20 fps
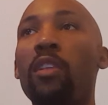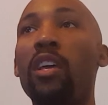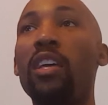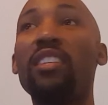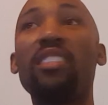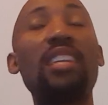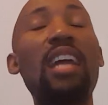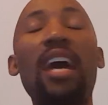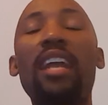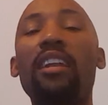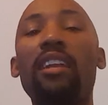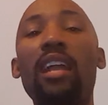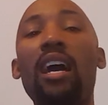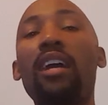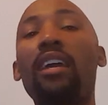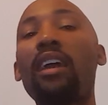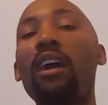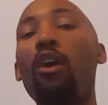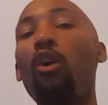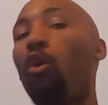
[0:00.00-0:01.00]
is not a
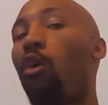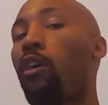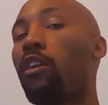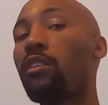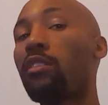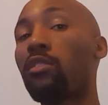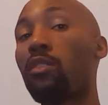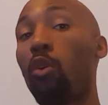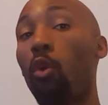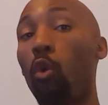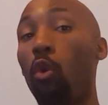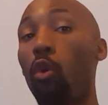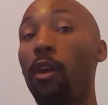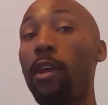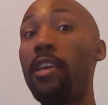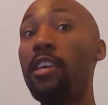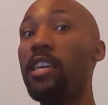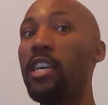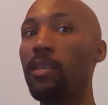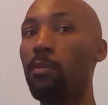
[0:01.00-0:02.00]
knockout artist, or
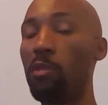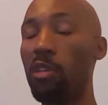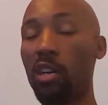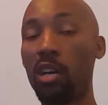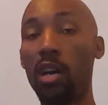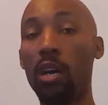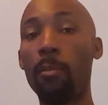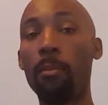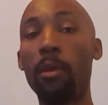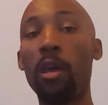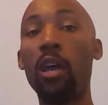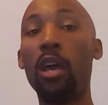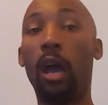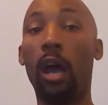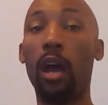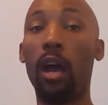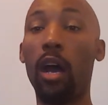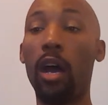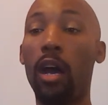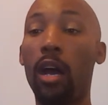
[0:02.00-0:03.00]
he has become
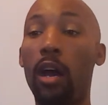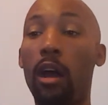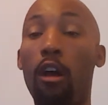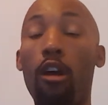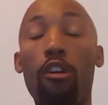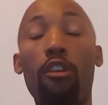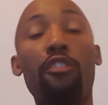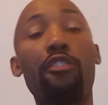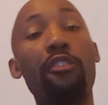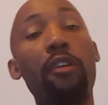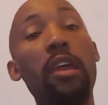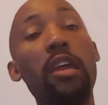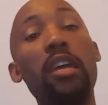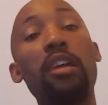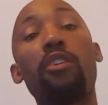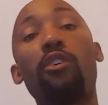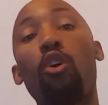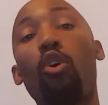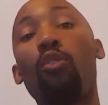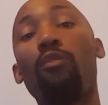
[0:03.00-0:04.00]
a harder
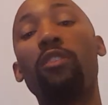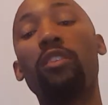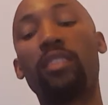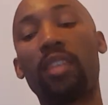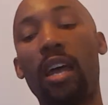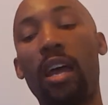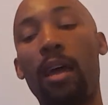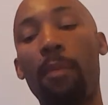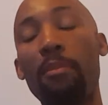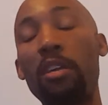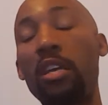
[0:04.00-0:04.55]
hitter over time